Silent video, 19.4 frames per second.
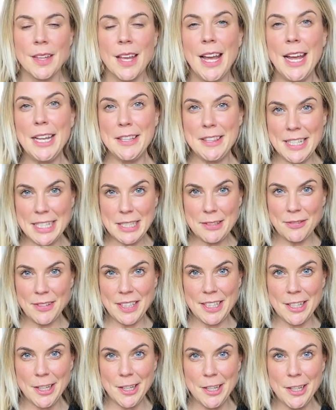In this
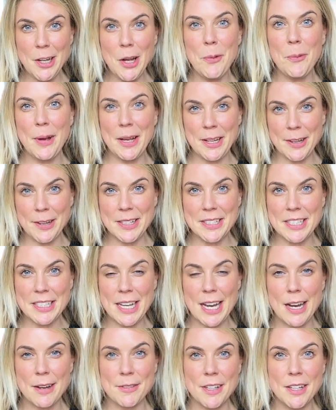video, we're going to
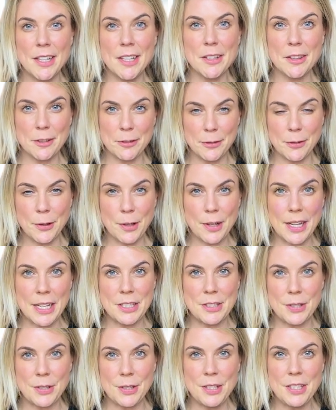cover the
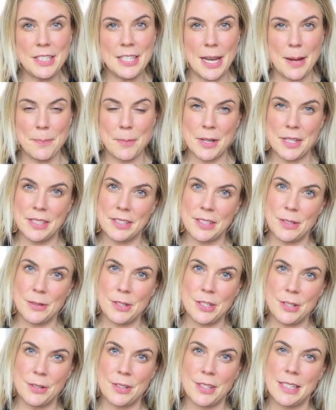482 temporary skill
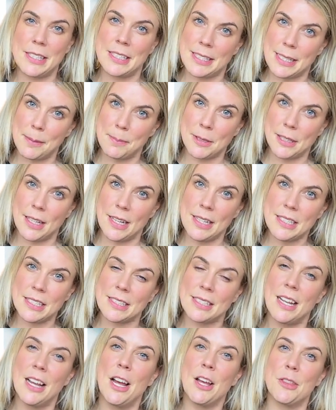shortage subclass
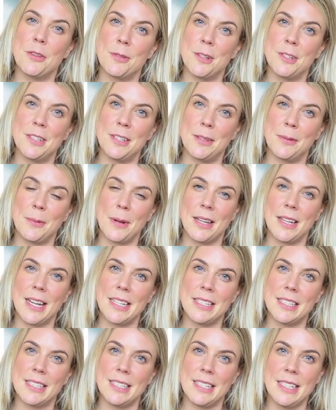through to the
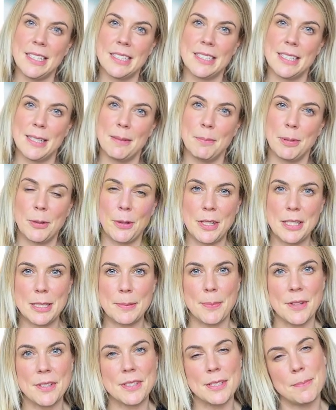186
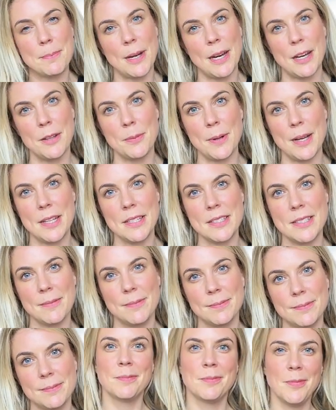employer-sponsored pathways.
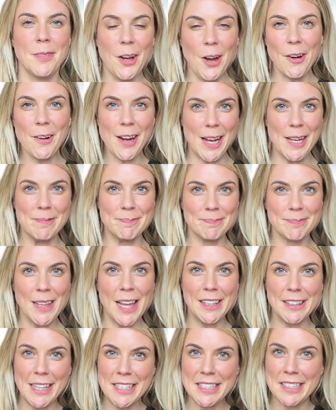All right,
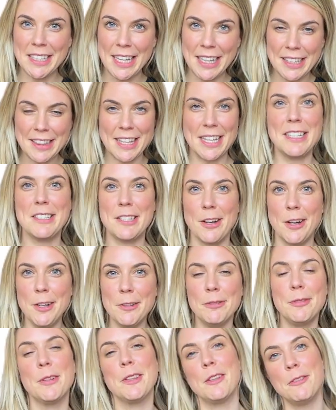let's kick things
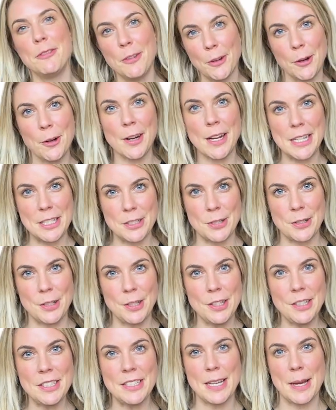off with the
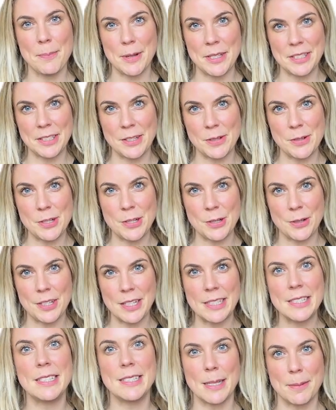482 temporary skill
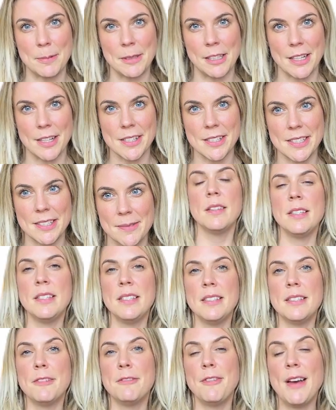shortage subclass. This
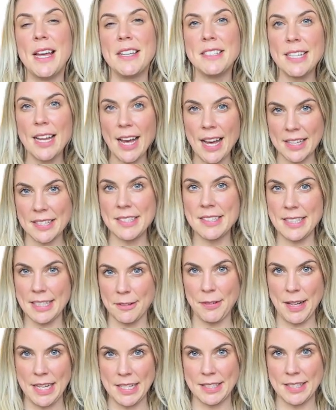is a fantastic
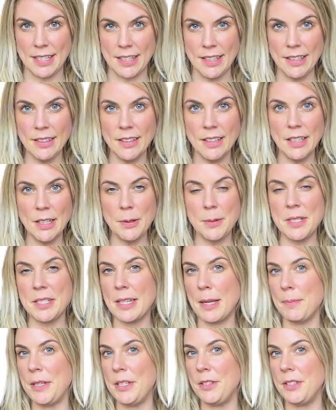visa, which
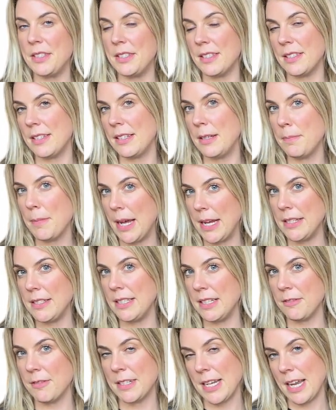can be used as an
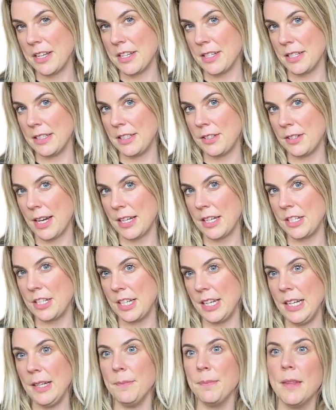amazing retention
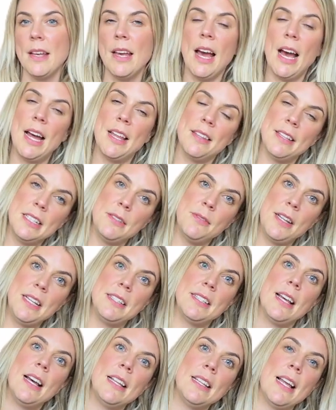strategy. And this
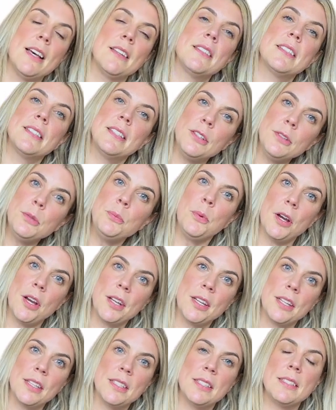visa allows skilled
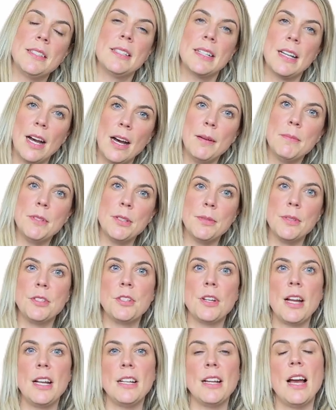workers to come to
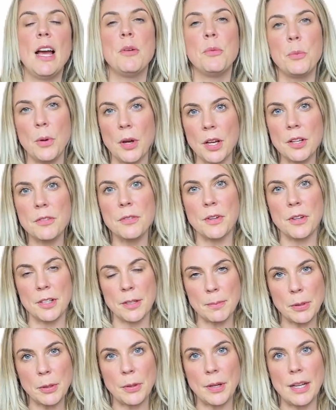Australia and work for an
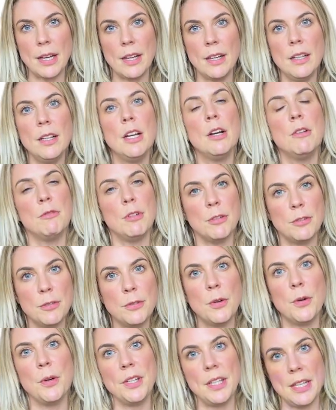employer for
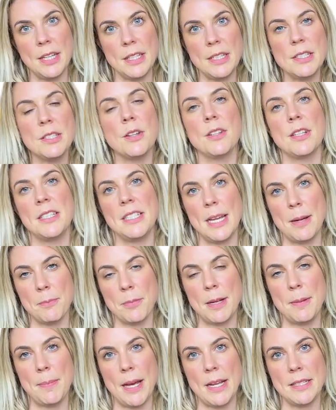4 years on a
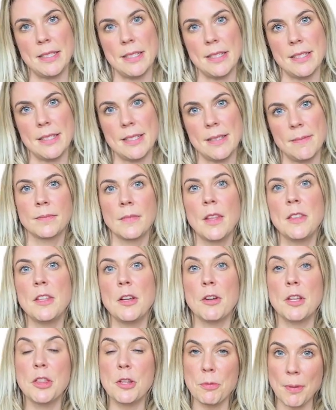temporary basis. There are
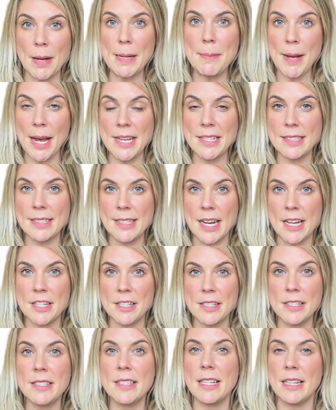three main
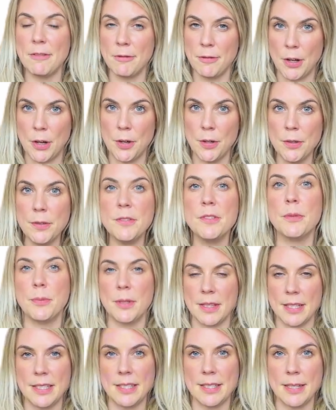stages involved with
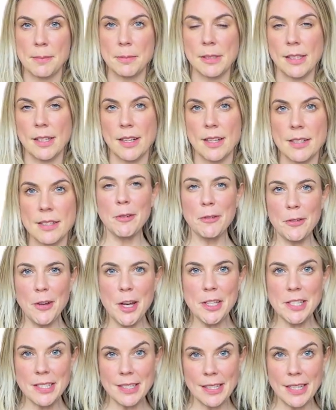this subclass.
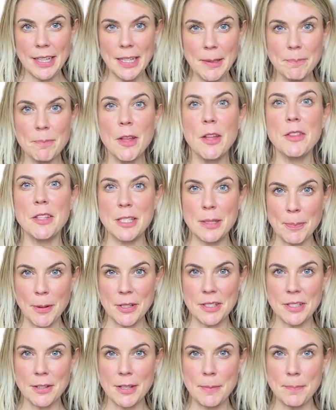Firstly, the
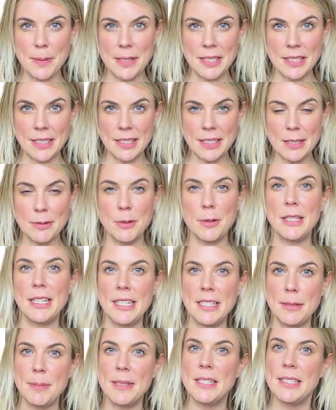sponsoring business will need
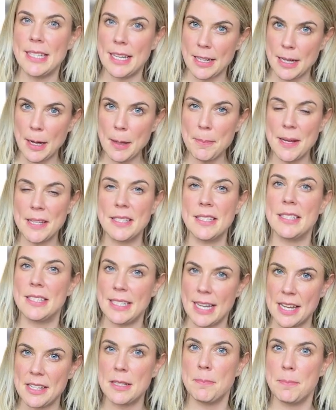to be set up as a
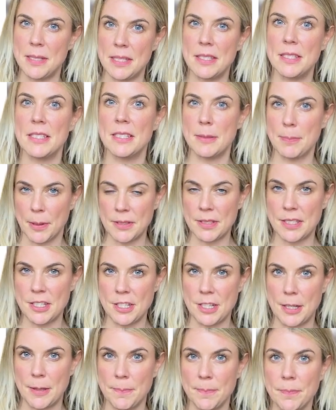standard business
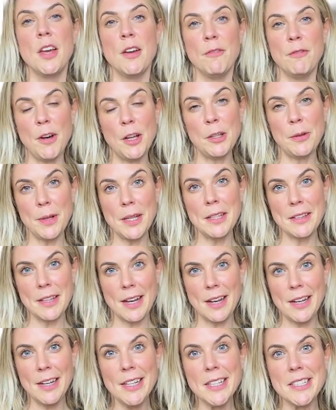sponsorship. Following
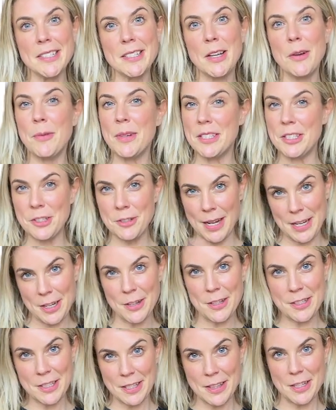that, we're straight
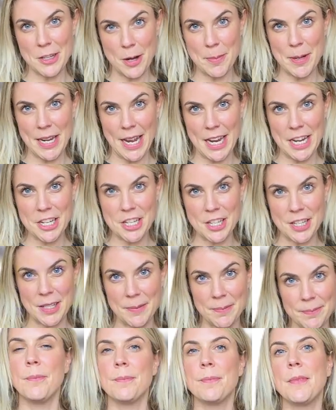on to the
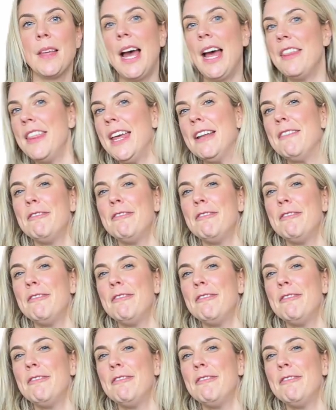nomination. And then